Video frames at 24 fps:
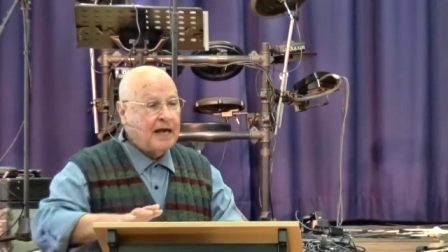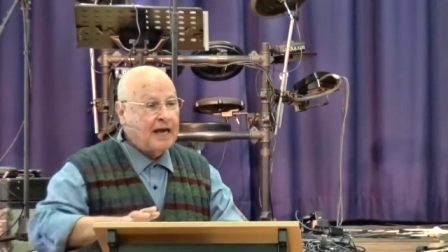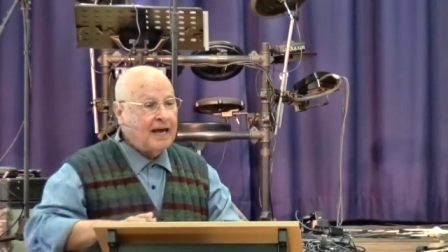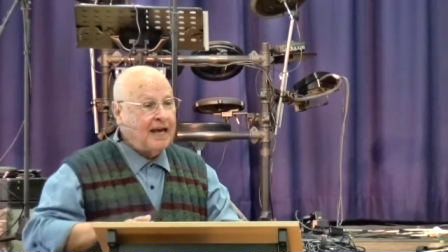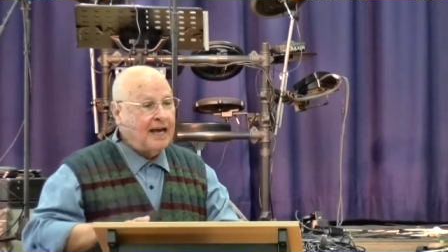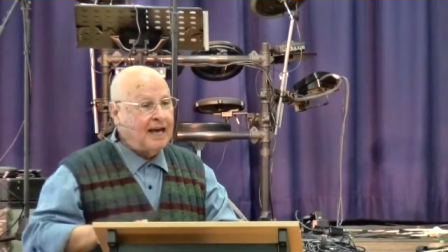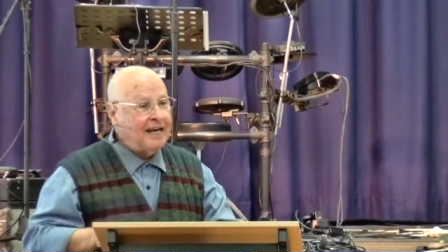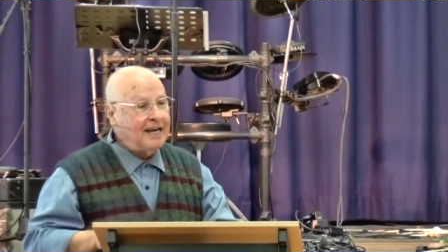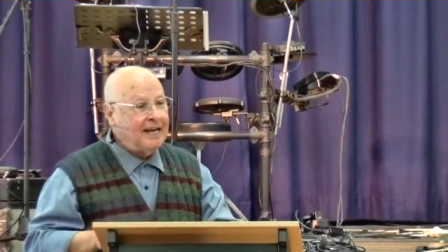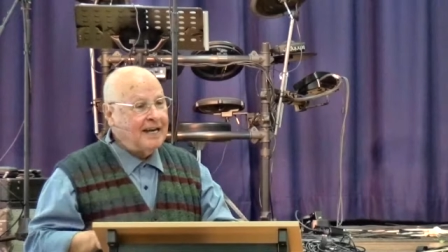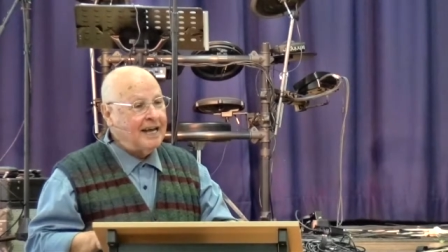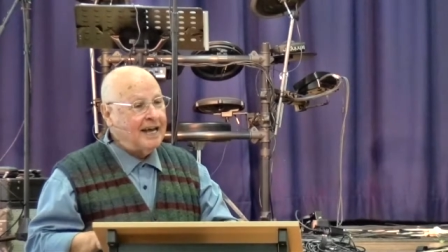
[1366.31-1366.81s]

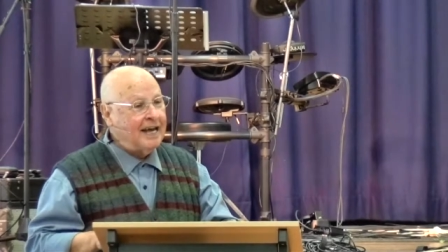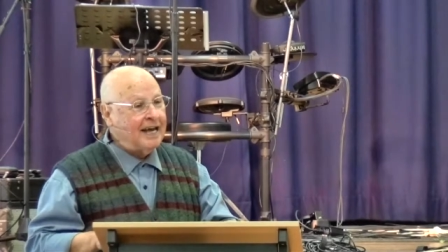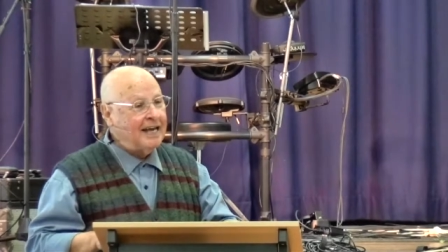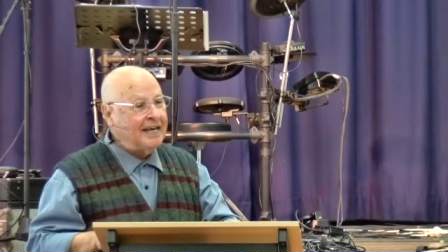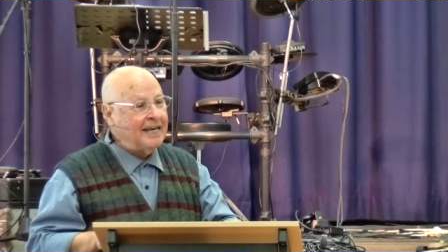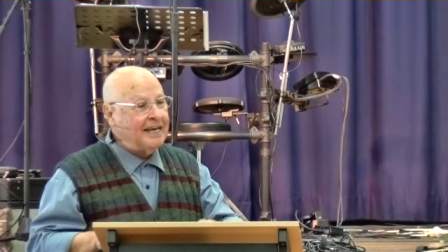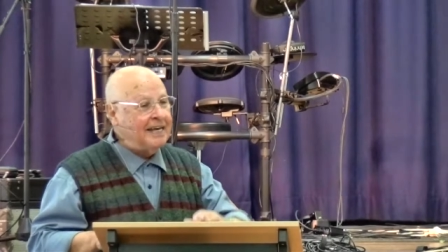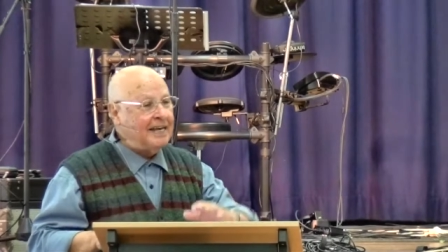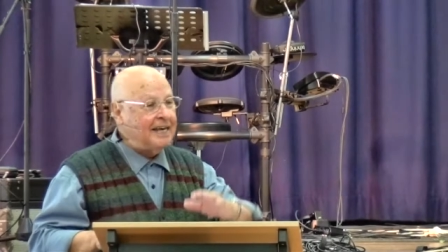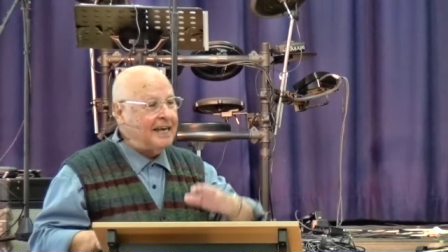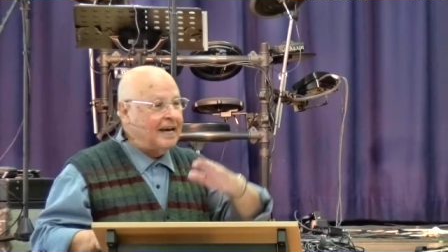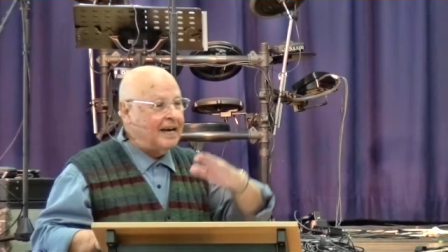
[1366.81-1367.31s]
and uh,
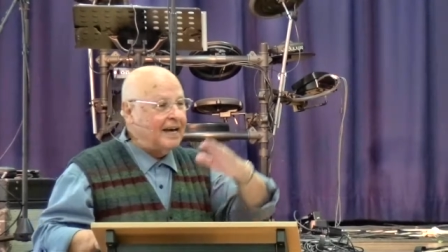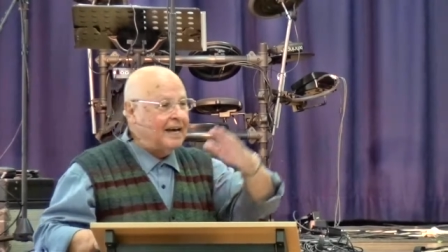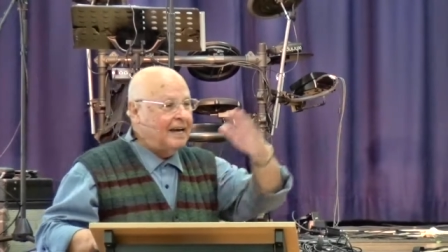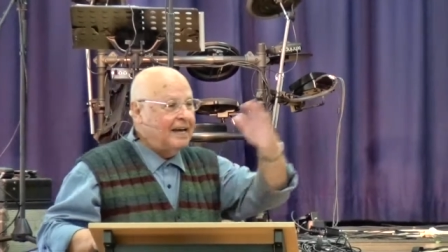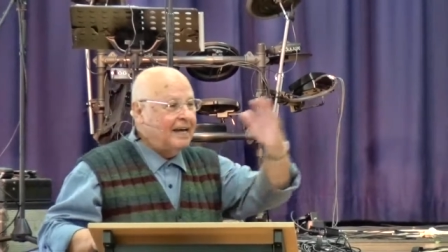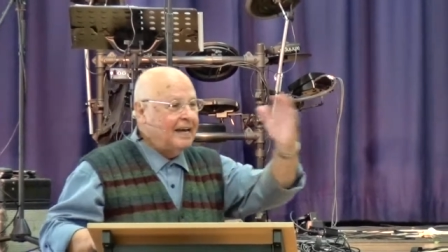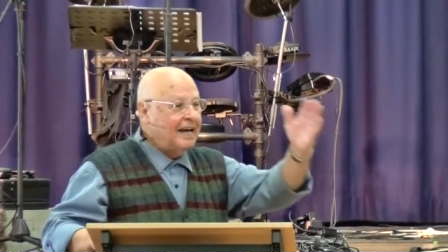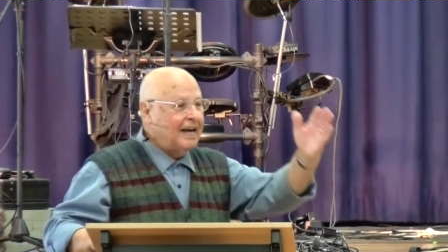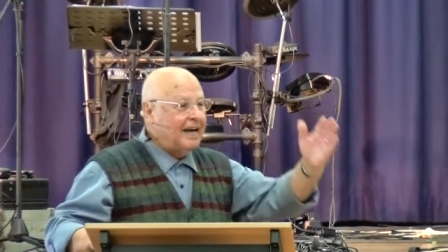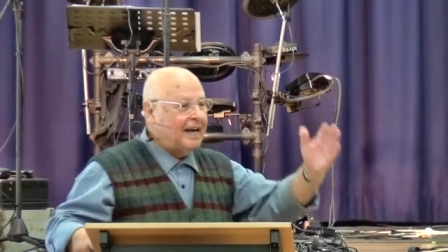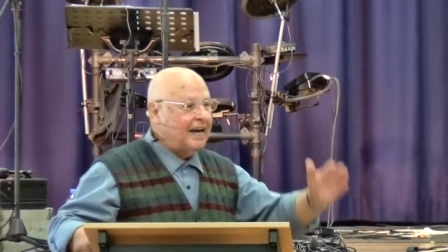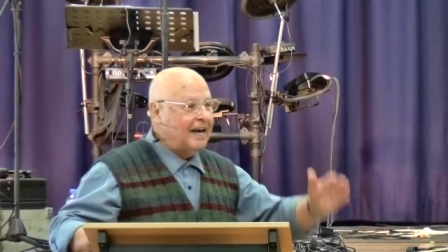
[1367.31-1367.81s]
he uh,
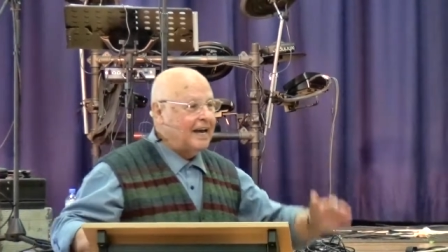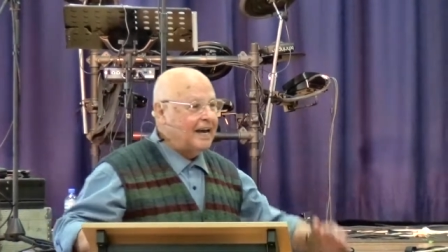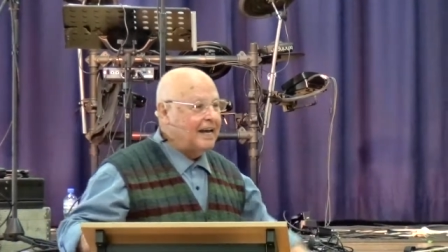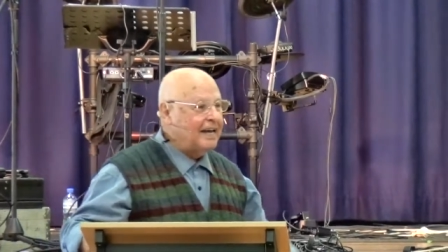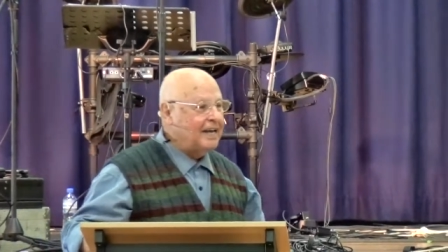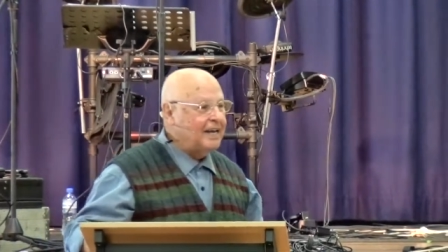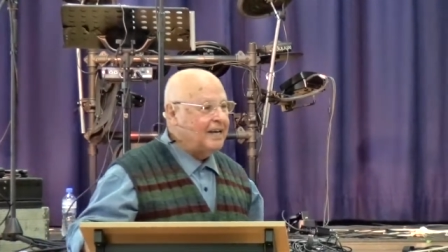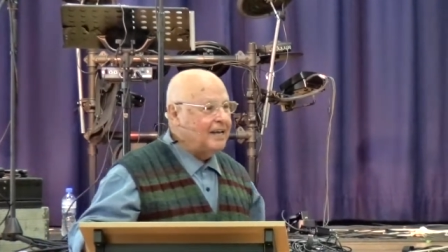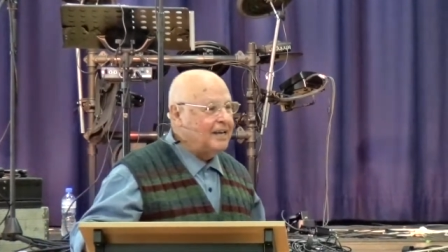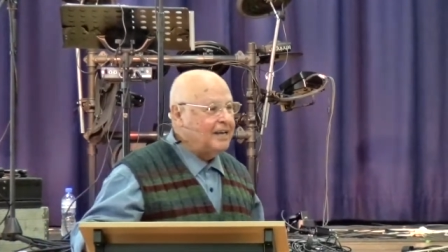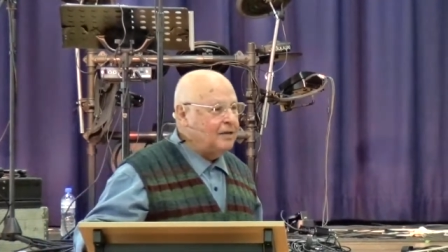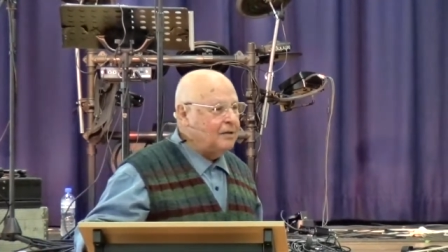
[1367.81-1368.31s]

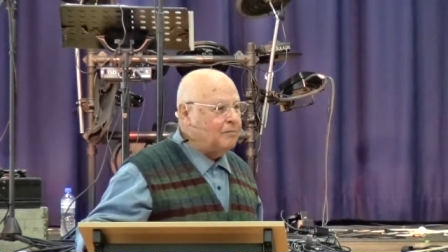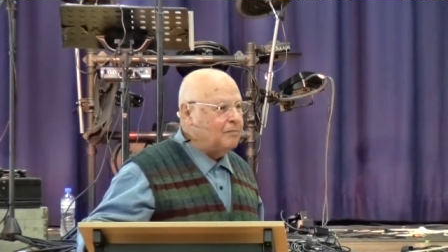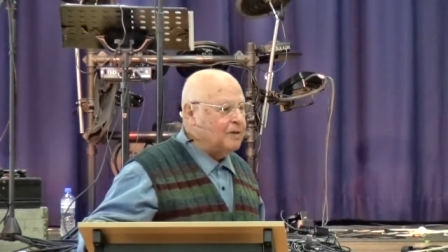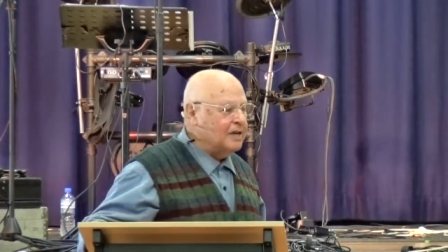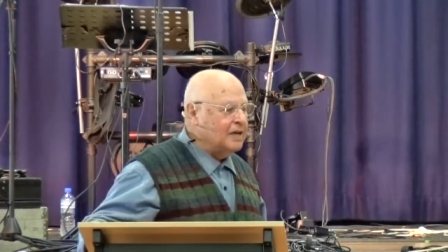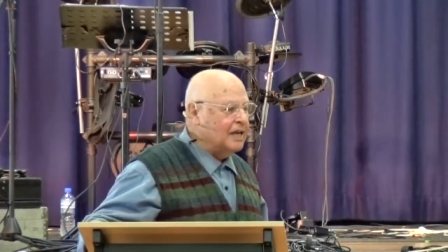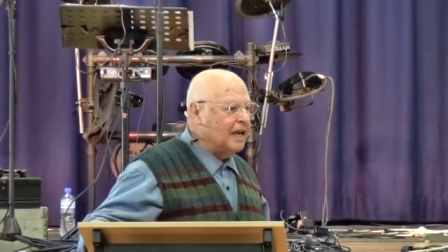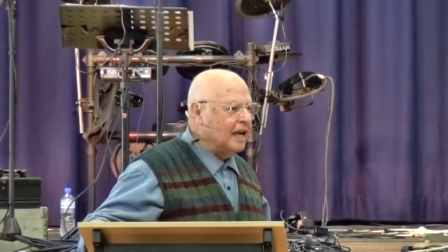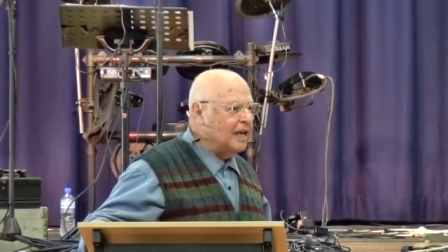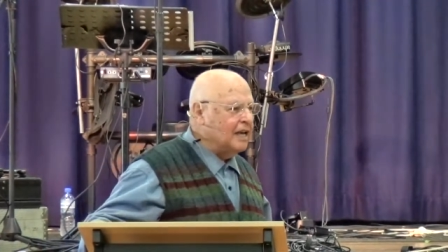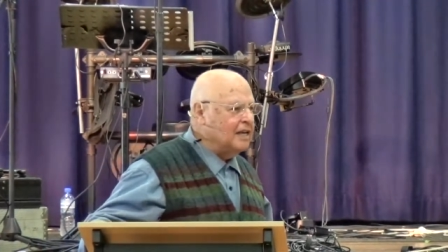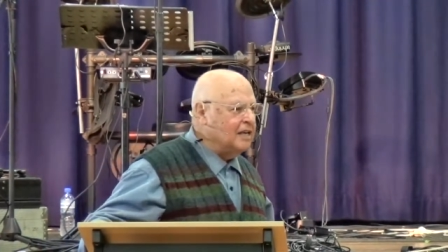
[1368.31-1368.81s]
uh, he
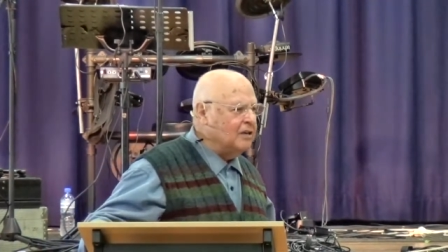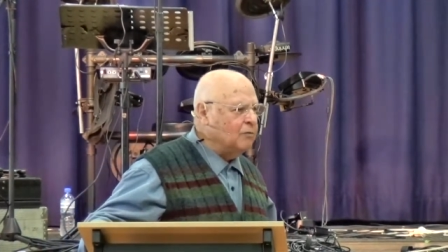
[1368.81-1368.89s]
began.